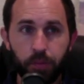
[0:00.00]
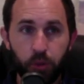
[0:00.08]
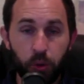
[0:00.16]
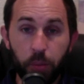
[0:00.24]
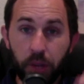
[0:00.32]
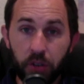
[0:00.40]

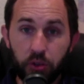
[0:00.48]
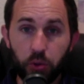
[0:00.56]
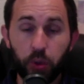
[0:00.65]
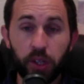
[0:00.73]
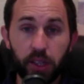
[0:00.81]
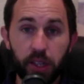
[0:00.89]
You're
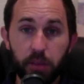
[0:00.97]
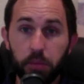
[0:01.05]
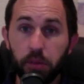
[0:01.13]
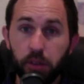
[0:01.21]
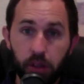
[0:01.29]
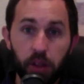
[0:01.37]
mentoring
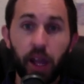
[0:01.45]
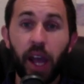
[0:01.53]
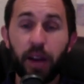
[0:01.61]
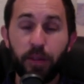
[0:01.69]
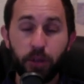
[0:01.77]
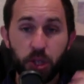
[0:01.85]
them
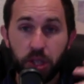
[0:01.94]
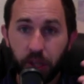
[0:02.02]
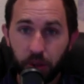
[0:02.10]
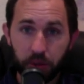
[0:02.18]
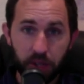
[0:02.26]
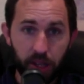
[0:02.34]
every
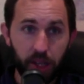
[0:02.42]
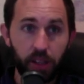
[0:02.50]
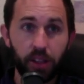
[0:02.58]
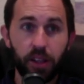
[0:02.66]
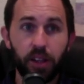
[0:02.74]
single day.